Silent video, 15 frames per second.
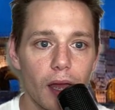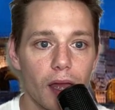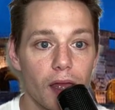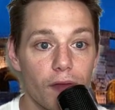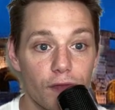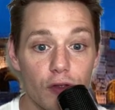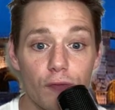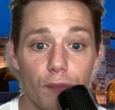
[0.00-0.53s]

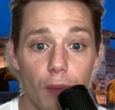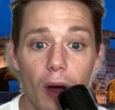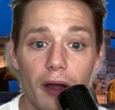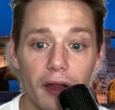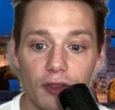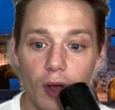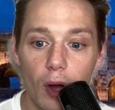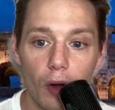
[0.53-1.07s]
If you've bought
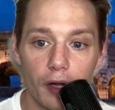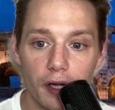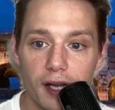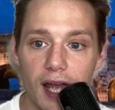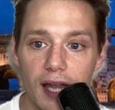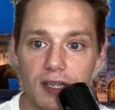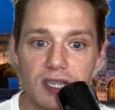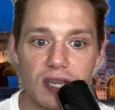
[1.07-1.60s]
it, though, or you're
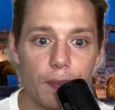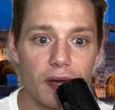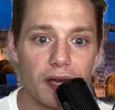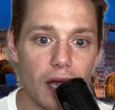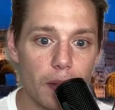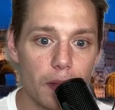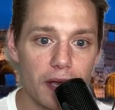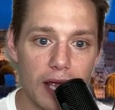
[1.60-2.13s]
getting somebody
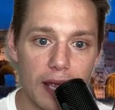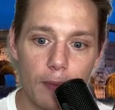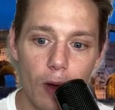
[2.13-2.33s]
on the name